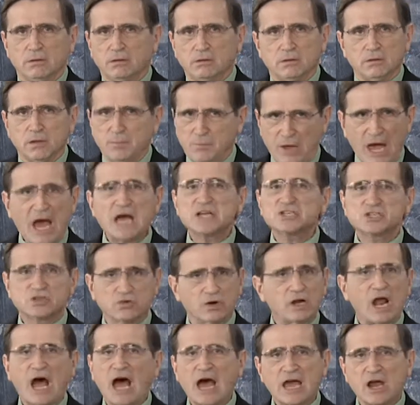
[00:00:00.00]
the pastor
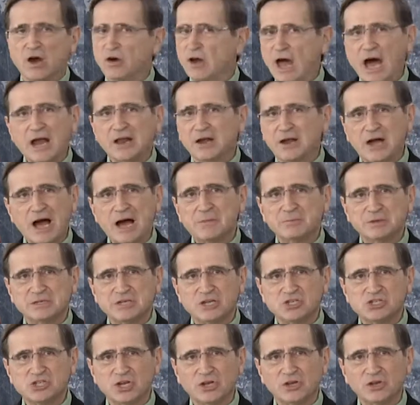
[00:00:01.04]
and I are not in
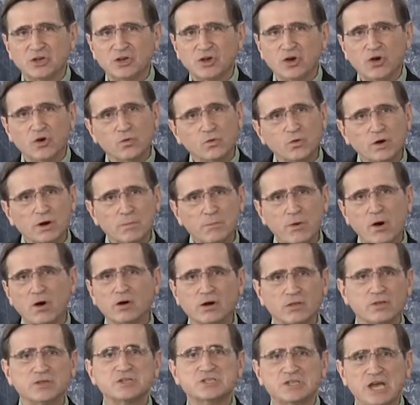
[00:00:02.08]
competition. We're a part
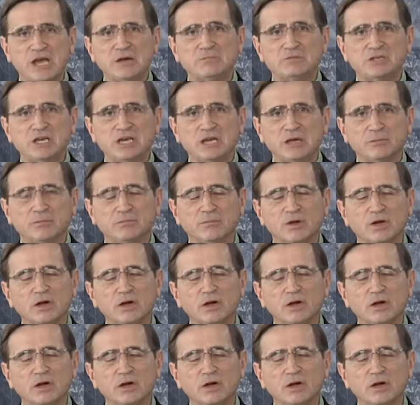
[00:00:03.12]
of the same team.